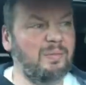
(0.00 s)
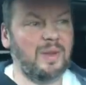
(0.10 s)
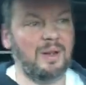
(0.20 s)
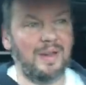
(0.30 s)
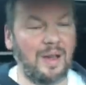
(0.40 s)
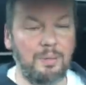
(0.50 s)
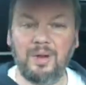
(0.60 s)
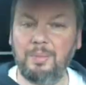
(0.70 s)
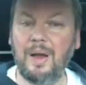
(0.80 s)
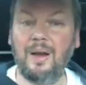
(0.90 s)
It came
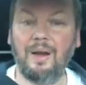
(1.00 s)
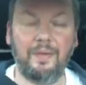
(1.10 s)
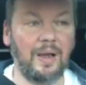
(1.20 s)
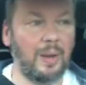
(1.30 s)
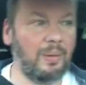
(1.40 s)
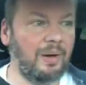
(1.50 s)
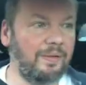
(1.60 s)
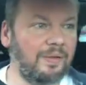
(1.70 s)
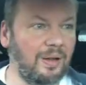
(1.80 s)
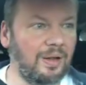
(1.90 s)
on about half an hour
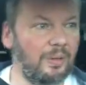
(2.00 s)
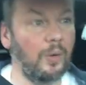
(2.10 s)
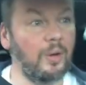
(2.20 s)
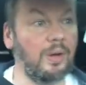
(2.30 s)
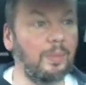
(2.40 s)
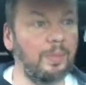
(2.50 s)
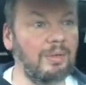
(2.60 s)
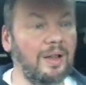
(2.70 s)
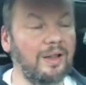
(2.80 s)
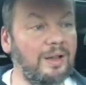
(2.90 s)
after I'd woken up and
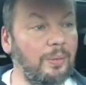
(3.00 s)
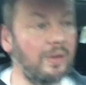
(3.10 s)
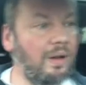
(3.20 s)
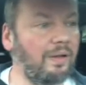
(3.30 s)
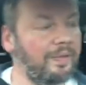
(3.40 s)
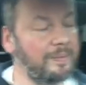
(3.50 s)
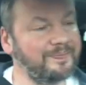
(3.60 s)
realised it was off.